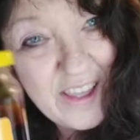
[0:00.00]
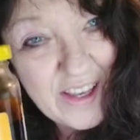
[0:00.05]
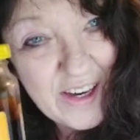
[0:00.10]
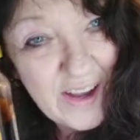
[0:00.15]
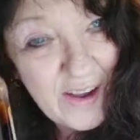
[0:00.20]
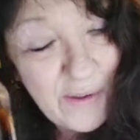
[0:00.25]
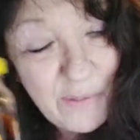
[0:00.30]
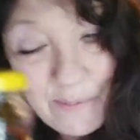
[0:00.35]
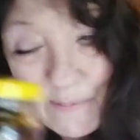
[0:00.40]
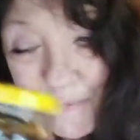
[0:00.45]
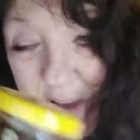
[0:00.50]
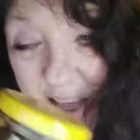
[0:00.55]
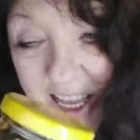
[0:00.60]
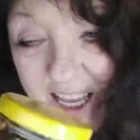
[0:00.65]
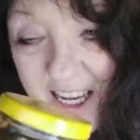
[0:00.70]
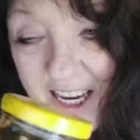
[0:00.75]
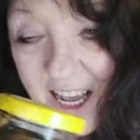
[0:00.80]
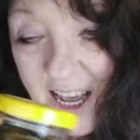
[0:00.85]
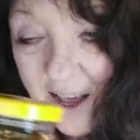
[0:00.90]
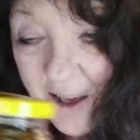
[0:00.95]
you know
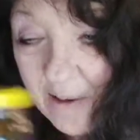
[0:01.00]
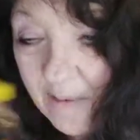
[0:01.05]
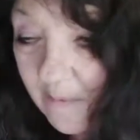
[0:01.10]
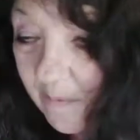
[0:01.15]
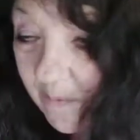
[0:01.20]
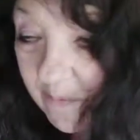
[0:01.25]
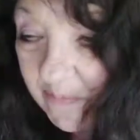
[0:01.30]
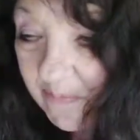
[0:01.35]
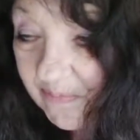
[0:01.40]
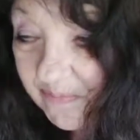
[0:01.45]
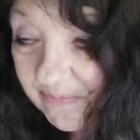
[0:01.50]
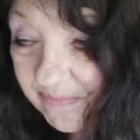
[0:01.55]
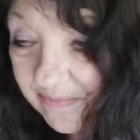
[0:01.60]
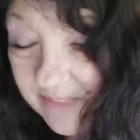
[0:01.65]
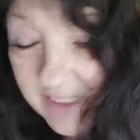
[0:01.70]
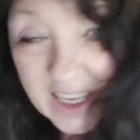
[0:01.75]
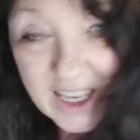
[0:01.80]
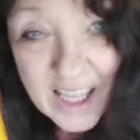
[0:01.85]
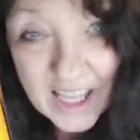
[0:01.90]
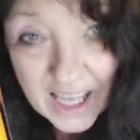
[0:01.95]
but um,
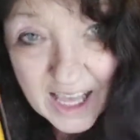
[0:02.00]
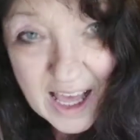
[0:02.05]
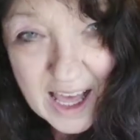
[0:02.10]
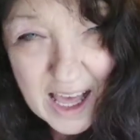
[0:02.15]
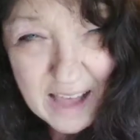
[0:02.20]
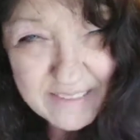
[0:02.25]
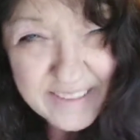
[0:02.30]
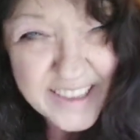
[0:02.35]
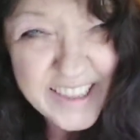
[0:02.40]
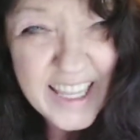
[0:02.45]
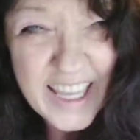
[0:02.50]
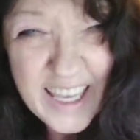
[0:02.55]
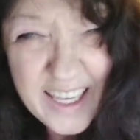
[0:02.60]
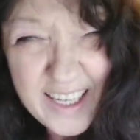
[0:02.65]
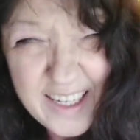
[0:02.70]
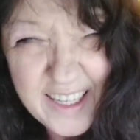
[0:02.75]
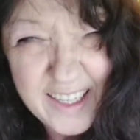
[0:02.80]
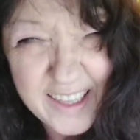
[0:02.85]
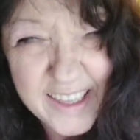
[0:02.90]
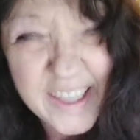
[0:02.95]
I'm
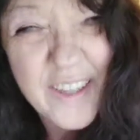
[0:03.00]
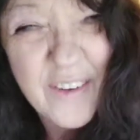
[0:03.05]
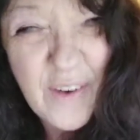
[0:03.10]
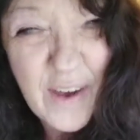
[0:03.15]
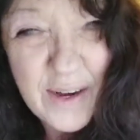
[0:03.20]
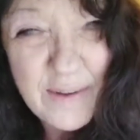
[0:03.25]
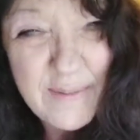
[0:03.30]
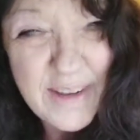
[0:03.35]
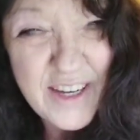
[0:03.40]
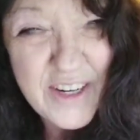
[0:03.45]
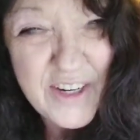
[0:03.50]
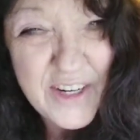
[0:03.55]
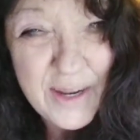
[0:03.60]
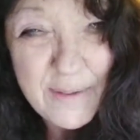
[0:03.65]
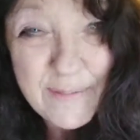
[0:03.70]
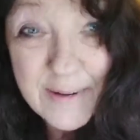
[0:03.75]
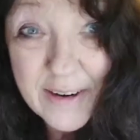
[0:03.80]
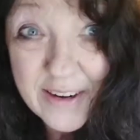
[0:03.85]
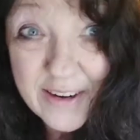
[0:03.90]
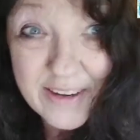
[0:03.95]
saying it's quite a bit
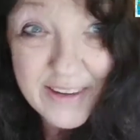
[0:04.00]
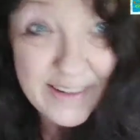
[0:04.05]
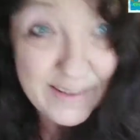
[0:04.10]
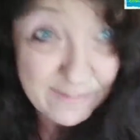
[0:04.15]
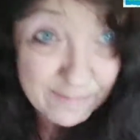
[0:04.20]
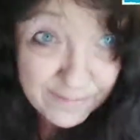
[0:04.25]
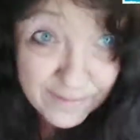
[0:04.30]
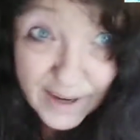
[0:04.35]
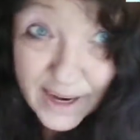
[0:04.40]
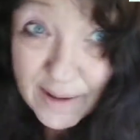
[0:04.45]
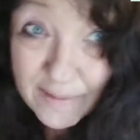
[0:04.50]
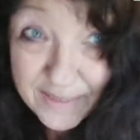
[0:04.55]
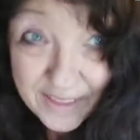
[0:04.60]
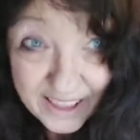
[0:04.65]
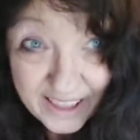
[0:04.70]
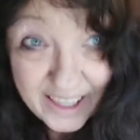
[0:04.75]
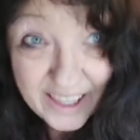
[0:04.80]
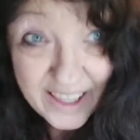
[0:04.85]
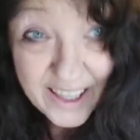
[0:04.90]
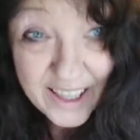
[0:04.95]
cheaper and
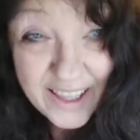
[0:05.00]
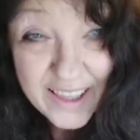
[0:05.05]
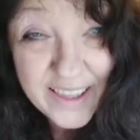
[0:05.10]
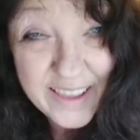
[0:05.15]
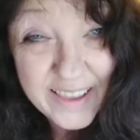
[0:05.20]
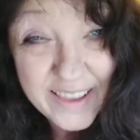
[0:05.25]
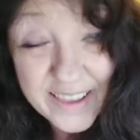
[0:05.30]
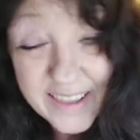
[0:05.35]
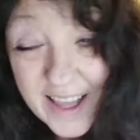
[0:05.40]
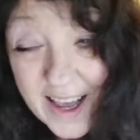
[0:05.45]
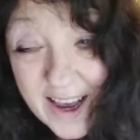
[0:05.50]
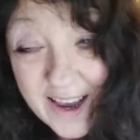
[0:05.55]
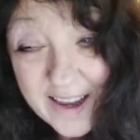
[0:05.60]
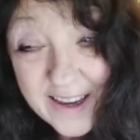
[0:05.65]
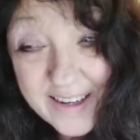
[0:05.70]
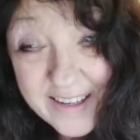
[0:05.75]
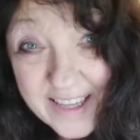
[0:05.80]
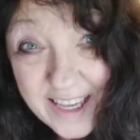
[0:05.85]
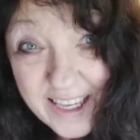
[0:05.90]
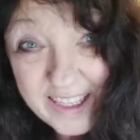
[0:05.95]
probably a lot
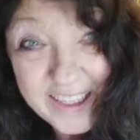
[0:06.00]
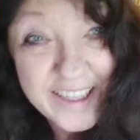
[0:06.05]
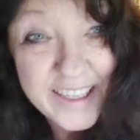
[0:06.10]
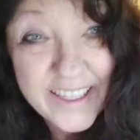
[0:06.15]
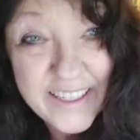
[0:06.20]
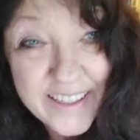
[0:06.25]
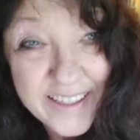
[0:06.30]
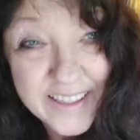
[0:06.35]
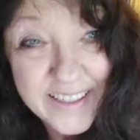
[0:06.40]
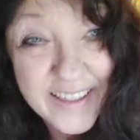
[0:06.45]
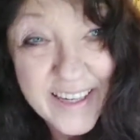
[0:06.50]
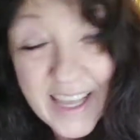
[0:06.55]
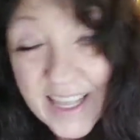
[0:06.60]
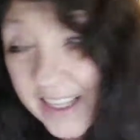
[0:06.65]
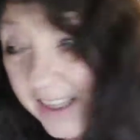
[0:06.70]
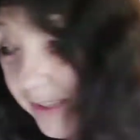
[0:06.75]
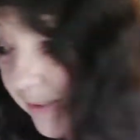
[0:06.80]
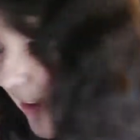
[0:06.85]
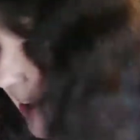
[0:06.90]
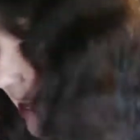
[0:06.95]
tastier
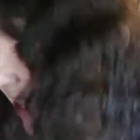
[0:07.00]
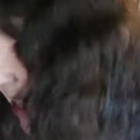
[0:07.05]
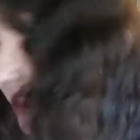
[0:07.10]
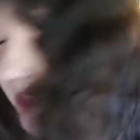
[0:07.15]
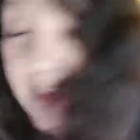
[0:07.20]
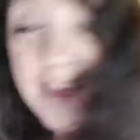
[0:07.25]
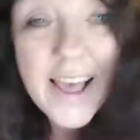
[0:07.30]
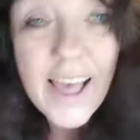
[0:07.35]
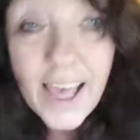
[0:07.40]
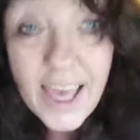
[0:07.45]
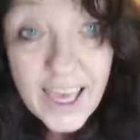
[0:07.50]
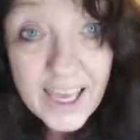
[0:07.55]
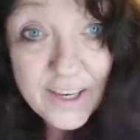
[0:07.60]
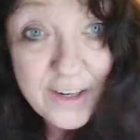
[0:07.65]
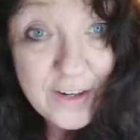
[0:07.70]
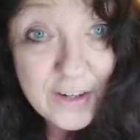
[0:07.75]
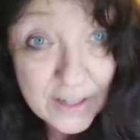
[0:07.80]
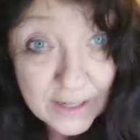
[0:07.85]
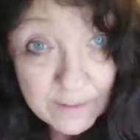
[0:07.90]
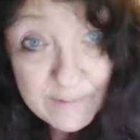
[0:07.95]
as well.
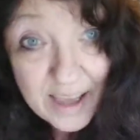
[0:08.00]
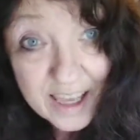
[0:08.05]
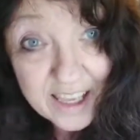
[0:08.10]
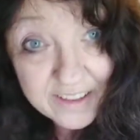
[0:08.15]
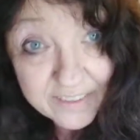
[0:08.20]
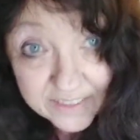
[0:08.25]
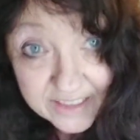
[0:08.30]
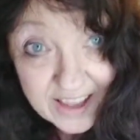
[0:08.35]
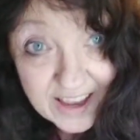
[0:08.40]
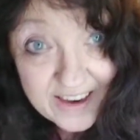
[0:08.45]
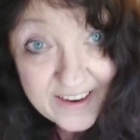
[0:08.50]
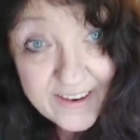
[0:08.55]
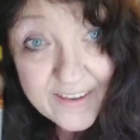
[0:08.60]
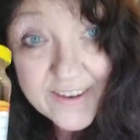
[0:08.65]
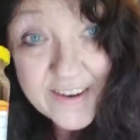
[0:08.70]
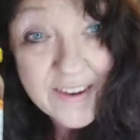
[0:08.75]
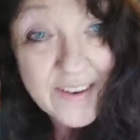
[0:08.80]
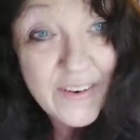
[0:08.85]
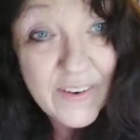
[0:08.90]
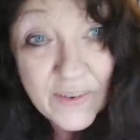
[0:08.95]
And you can make
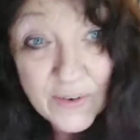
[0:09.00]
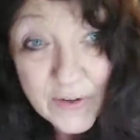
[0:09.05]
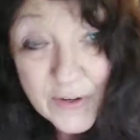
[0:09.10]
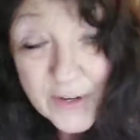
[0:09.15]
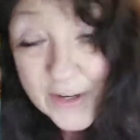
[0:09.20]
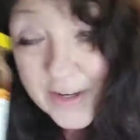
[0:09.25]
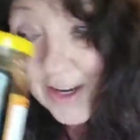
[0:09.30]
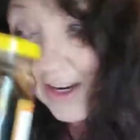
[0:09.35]
light or